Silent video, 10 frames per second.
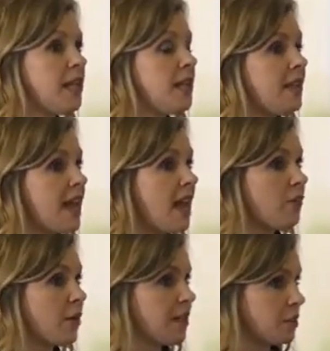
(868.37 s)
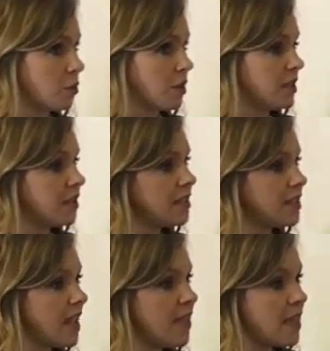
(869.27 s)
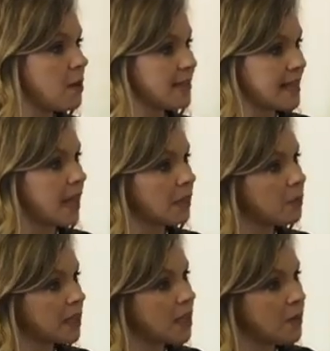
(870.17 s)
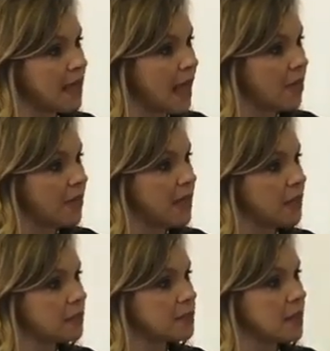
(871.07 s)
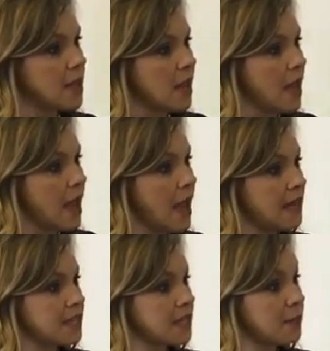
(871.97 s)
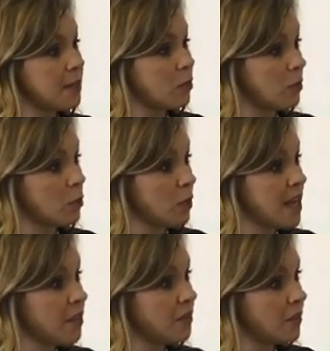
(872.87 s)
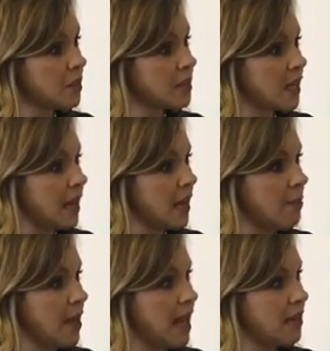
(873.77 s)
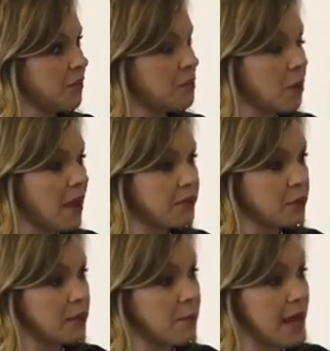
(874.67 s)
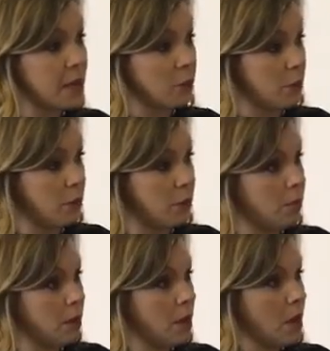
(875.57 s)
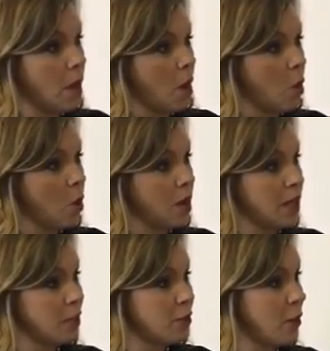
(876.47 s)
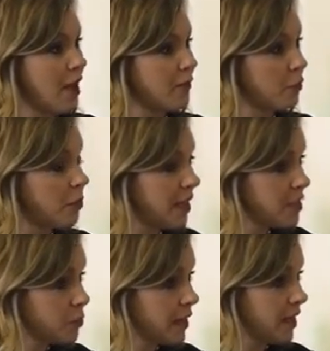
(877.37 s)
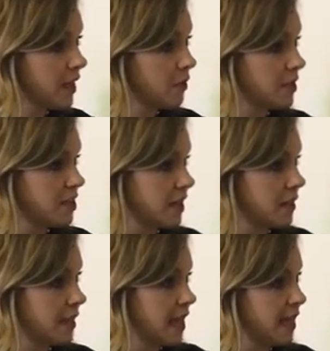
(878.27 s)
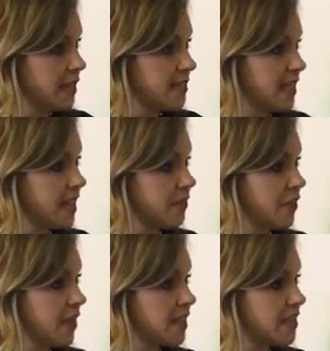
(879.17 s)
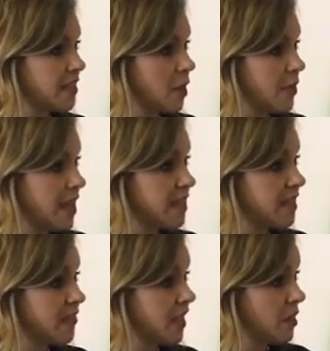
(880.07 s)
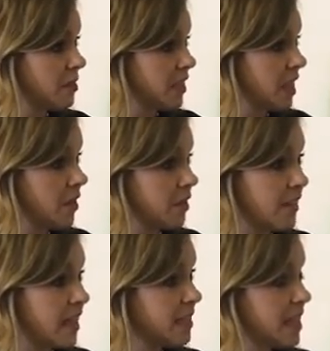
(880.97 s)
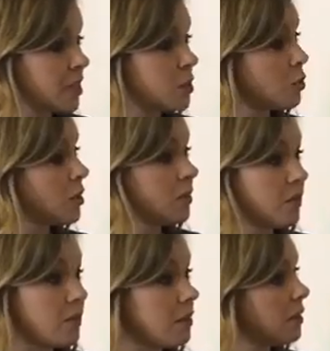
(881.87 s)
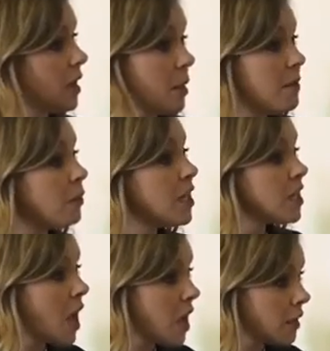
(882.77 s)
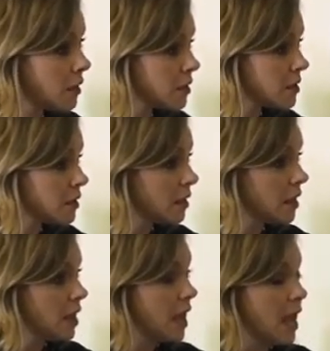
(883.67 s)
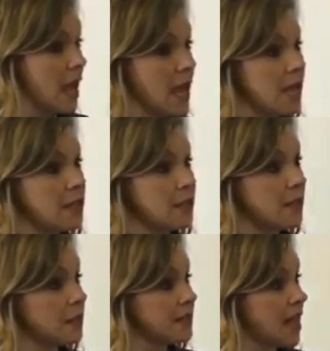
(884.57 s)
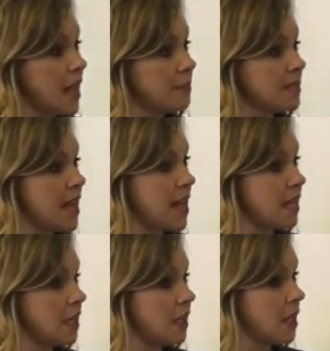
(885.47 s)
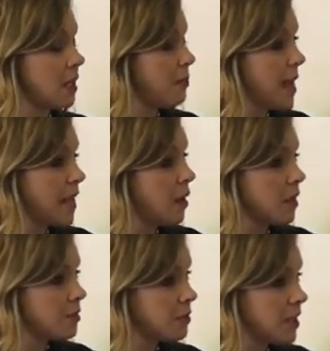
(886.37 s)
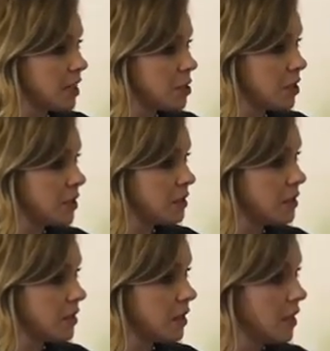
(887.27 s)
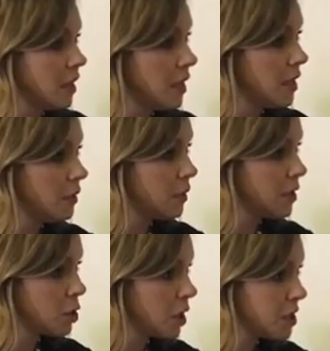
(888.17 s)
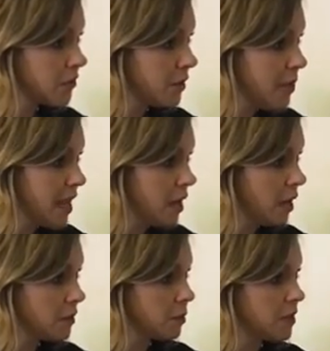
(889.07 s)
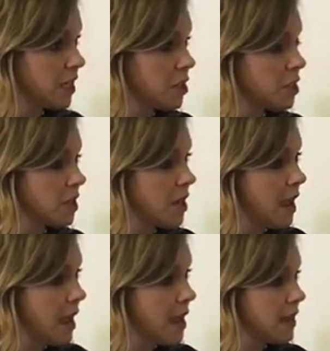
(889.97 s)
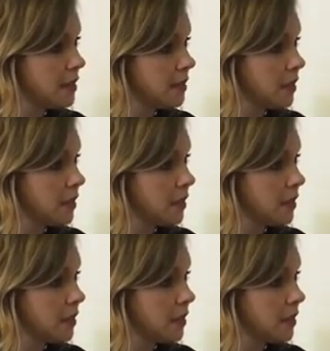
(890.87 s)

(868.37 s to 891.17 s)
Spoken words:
they have resources and they know exactly where to go and get things, and it's going to be great the first time. And if you don't have to repaint a room, or you don't have to replace railing on a staircase, and everything is cohesive and goes together, that designer's worth $1 million. And there are times that paint consultations, you can charge for a paint consultation and